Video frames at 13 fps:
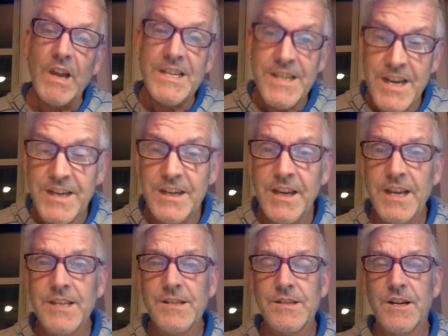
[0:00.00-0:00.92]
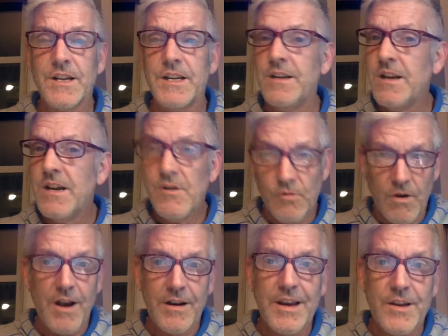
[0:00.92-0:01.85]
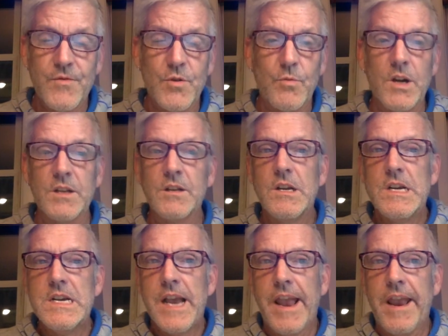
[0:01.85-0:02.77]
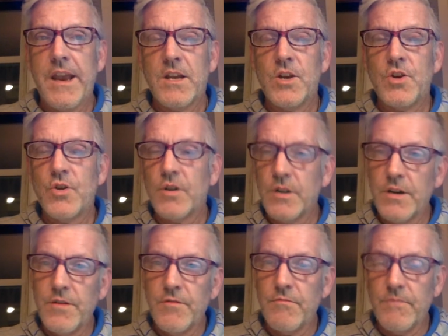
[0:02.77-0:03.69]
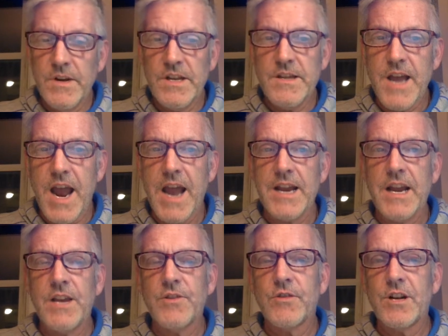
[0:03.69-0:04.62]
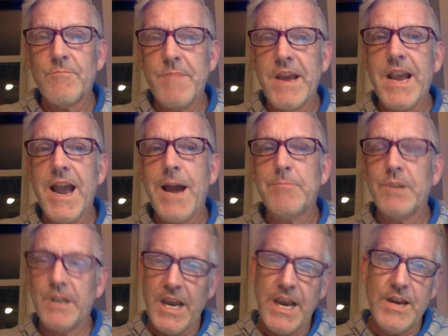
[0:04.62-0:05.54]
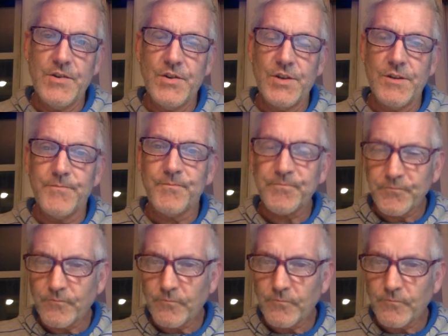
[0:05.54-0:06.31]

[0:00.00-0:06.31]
take a case study, or I'll give you one, and you're going to read that and you're going to make application